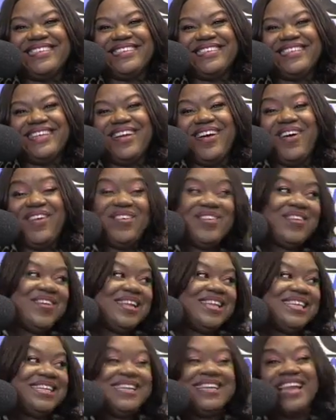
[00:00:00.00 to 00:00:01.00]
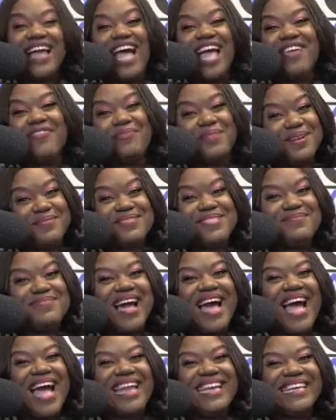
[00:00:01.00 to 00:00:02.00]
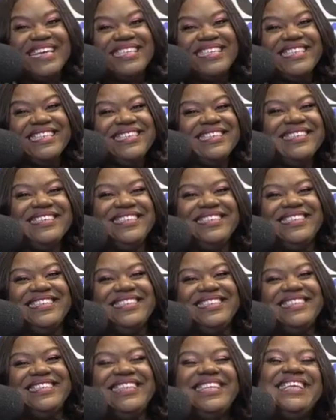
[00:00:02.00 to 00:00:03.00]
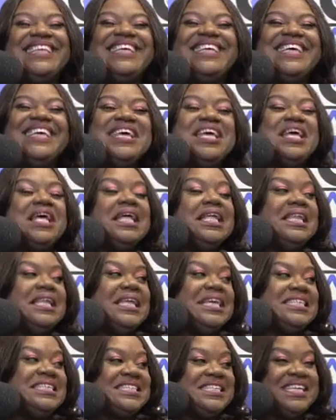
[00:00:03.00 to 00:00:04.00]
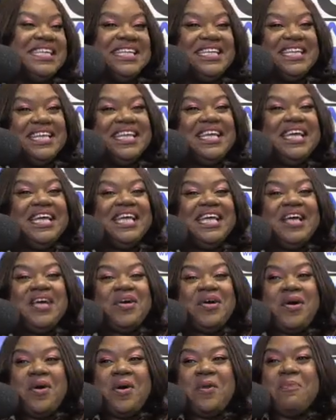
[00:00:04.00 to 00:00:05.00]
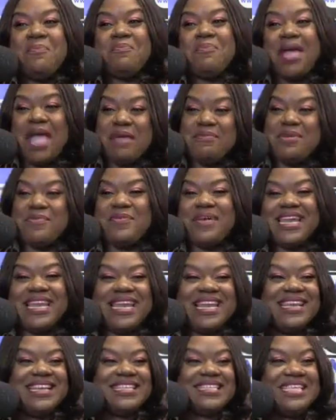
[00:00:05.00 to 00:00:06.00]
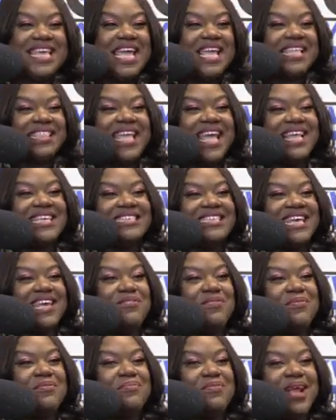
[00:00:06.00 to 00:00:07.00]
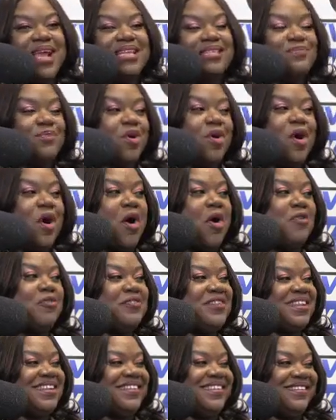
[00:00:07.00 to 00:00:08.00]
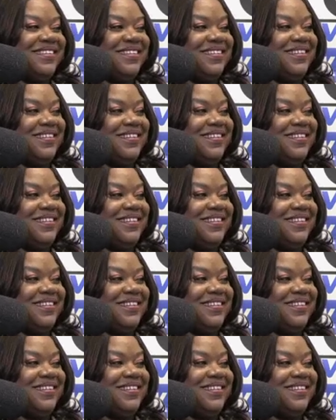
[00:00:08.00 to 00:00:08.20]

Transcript: Holding on to dear life, but I'm smiling. Listen, maybe we need to take Thanksgiving breaks more often.